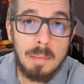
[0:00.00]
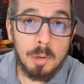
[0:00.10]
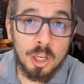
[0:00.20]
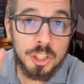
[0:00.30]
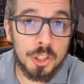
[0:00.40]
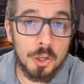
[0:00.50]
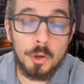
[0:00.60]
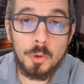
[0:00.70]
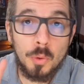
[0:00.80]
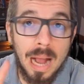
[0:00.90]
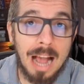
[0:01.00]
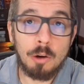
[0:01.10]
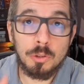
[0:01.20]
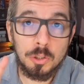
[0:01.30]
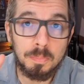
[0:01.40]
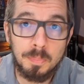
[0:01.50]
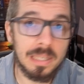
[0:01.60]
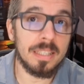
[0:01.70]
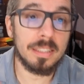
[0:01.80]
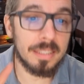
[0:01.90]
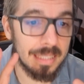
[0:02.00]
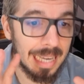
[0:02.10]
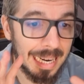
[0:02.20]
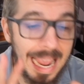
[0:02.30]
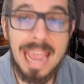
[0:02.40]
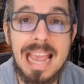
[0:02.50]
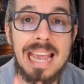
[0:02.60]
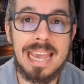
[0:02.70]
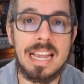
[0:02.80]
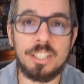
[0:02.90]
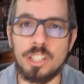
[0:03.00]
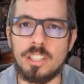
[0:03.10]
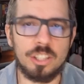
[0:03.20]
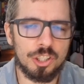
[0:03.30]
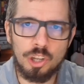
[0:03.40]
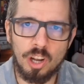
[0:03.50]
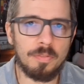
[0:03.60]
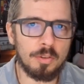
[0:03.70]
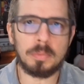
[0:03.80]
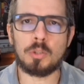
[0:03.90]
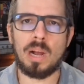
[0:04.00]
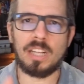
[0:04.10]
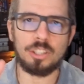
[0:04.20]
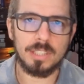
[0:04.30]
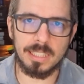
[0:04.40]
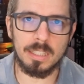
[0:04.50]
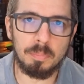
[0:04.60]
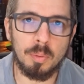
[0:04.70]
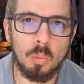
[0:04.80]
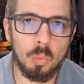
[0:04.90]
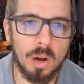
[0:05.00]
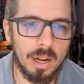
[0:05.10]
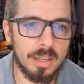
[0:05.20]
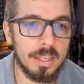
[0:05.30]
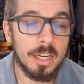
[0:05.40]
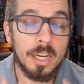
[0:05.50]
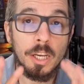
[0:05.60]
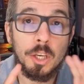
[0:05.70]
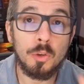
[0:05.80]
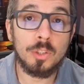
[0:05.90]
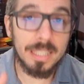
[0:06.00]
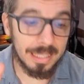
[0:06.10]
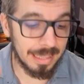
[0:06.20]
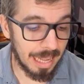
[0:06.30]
I'm going to show you how to build an AI agent starting from scratch, a simple one, using